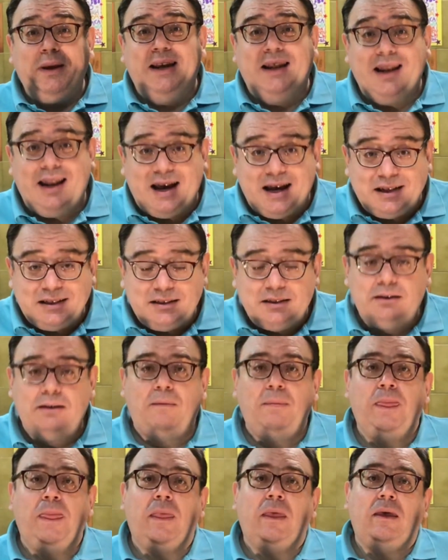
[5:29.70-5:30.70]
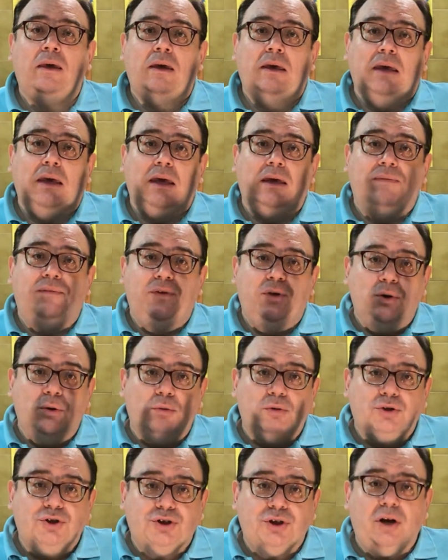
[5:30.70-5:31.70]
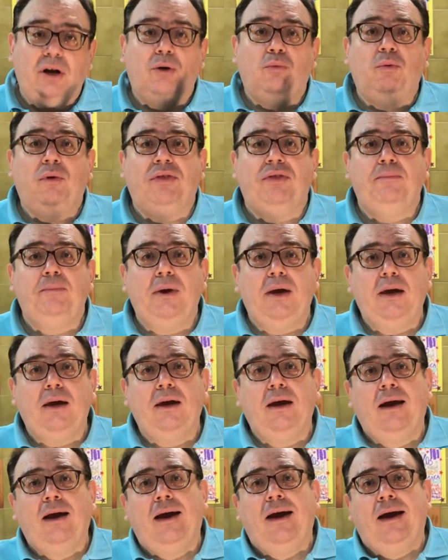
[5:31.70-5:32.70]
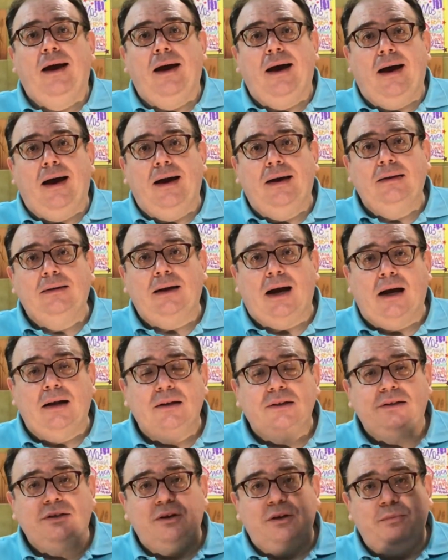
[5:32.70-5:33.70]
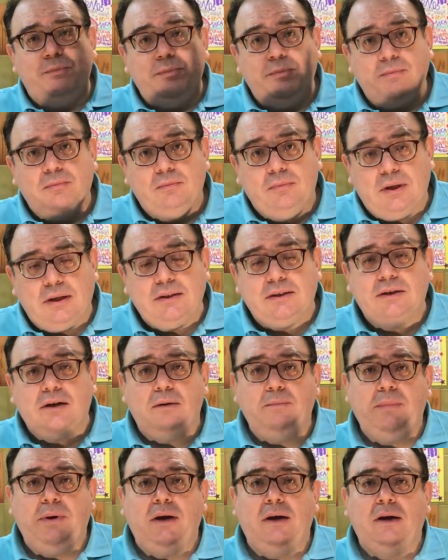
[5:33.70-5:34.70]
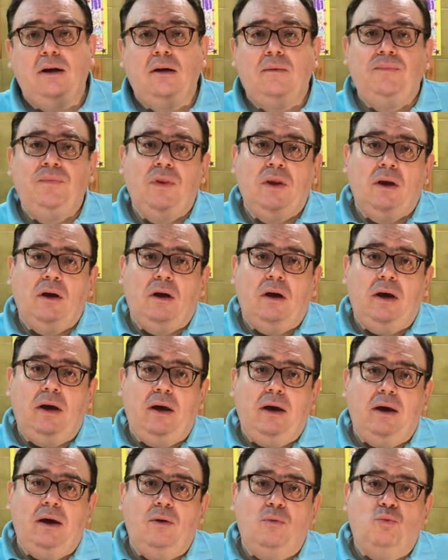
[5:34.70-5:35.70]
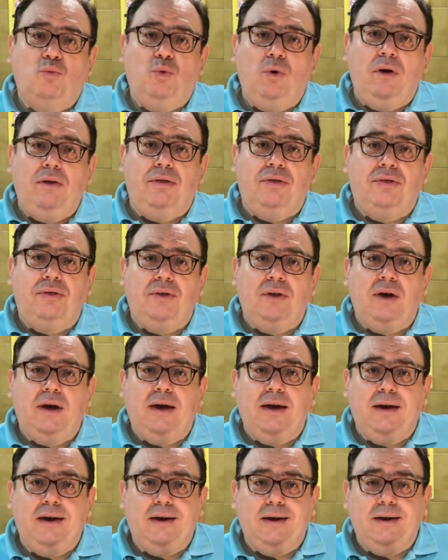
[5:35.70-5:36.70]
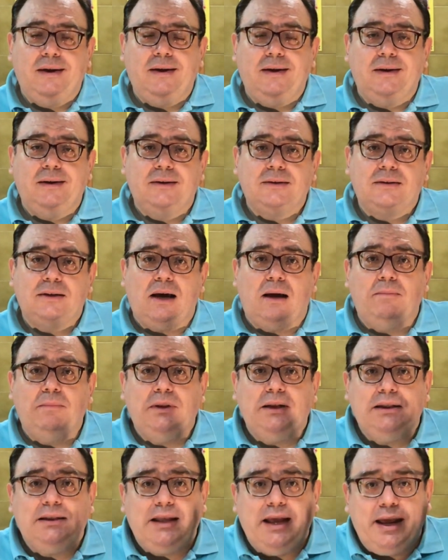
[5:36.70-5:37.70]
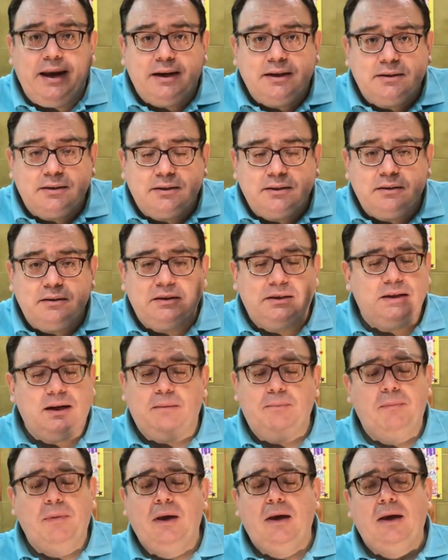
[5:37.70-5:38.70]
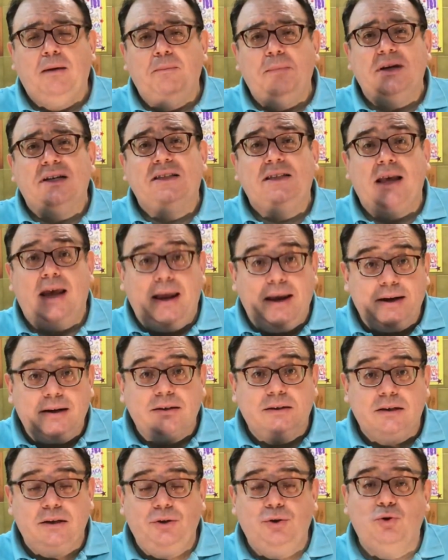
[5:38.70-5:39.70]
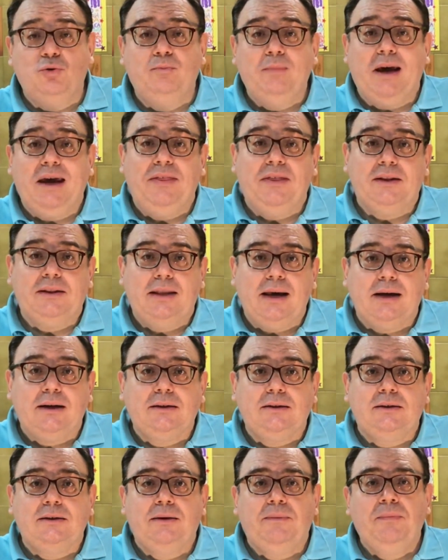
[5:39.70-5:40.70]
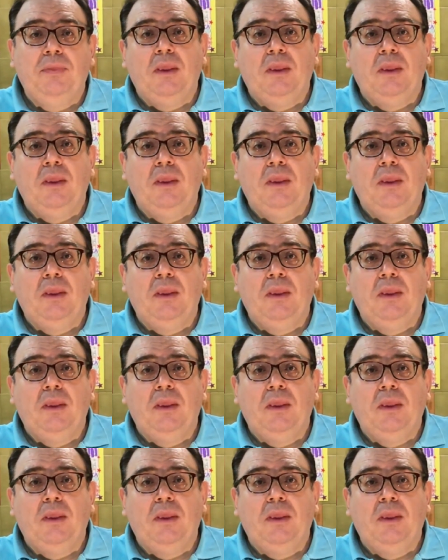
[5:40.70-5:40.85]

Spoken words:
glad if you share with me and answer me with some mistakes you may detect,